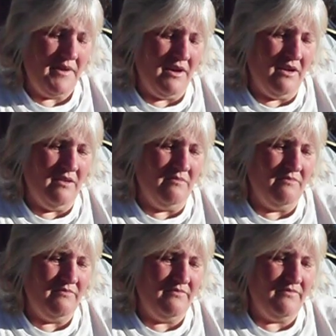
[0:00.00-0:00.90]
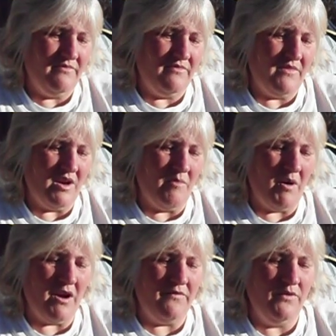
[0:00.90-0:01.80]
I
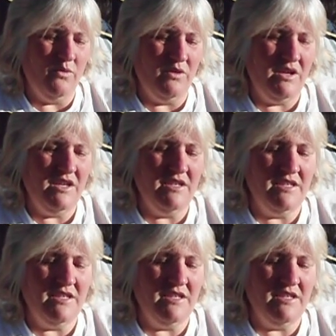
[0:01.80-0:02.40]
bought a few of these.